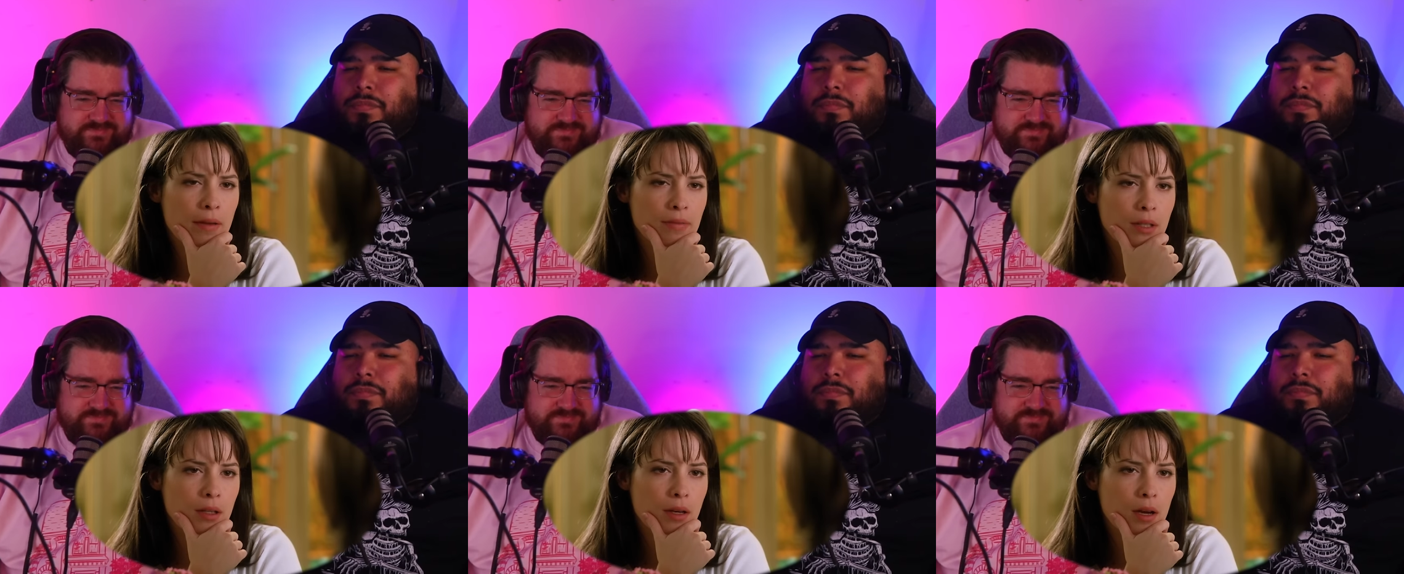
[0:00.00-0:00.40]
Speaker 1: have
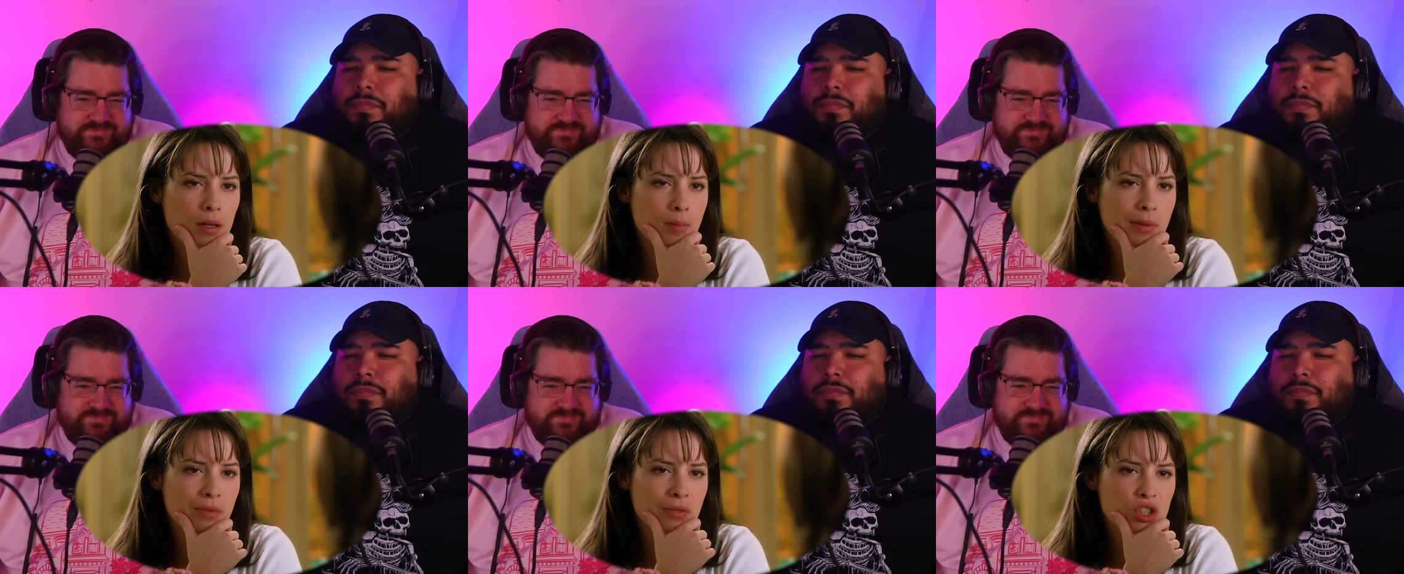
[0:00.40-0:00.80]
to knock
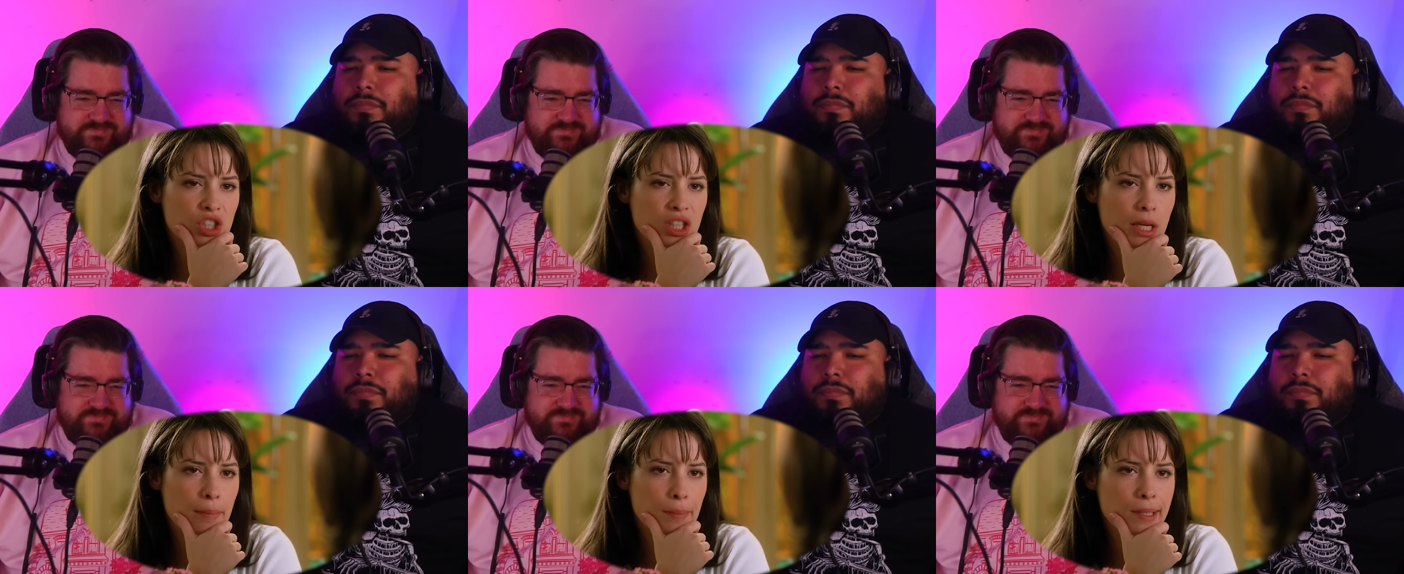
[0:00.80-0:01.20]
before she
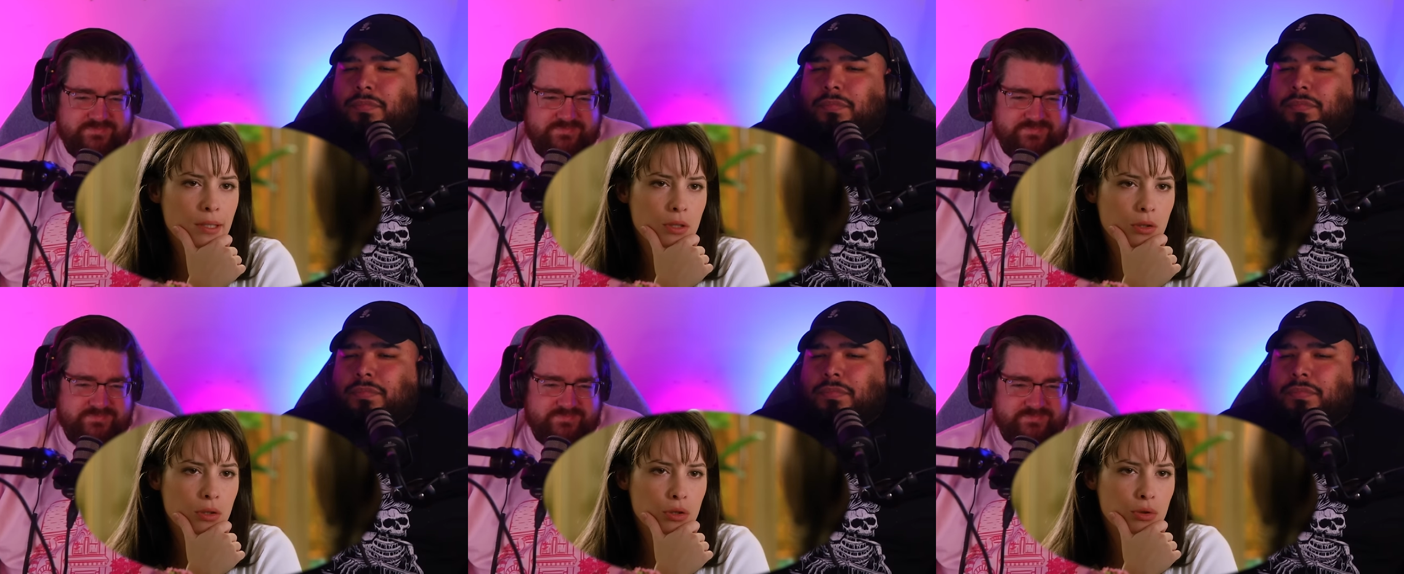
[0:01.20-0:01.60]
came into
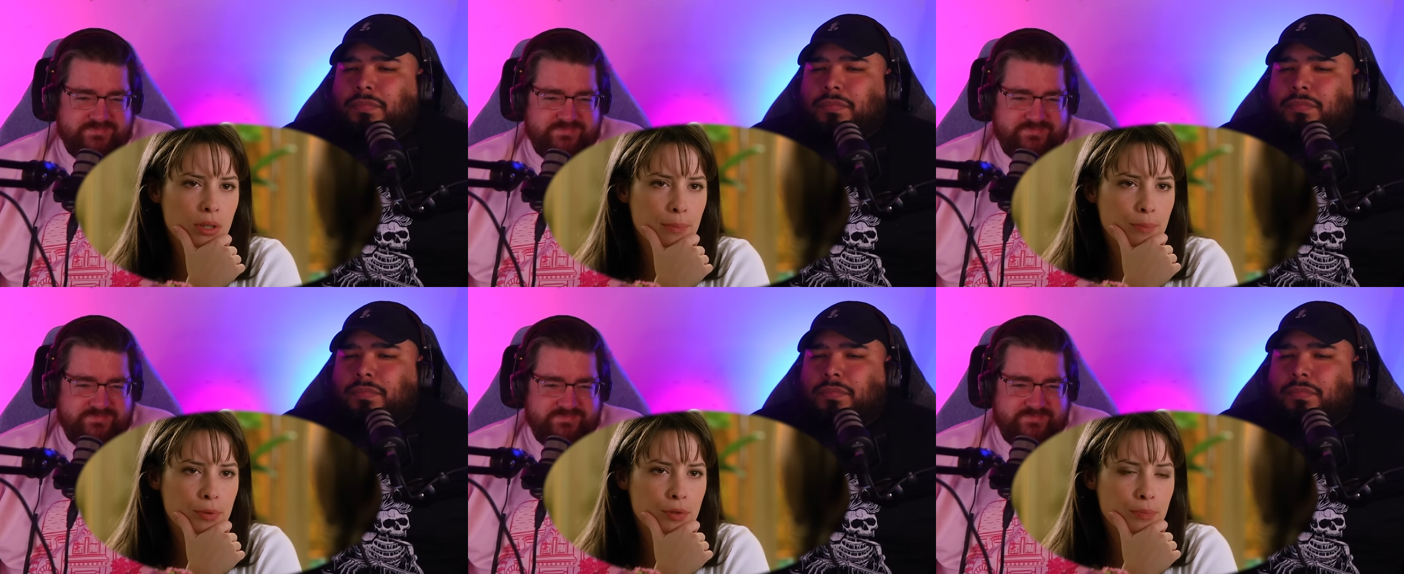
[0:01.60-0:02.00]
your
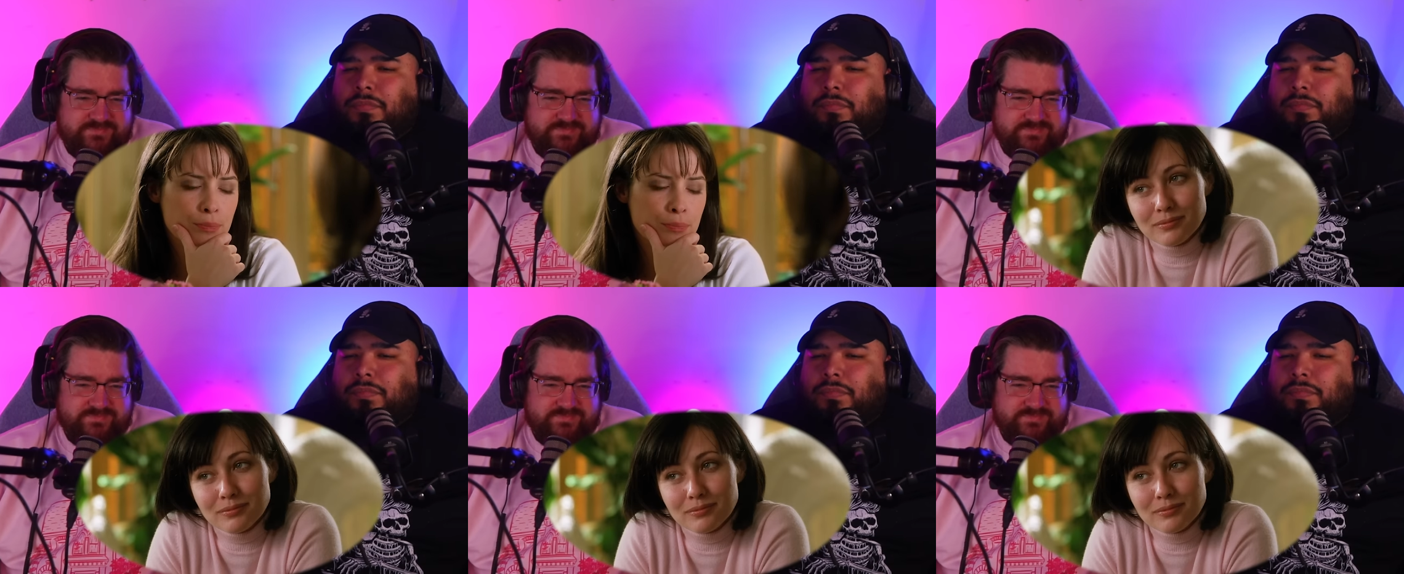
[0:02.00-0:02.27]
dreams.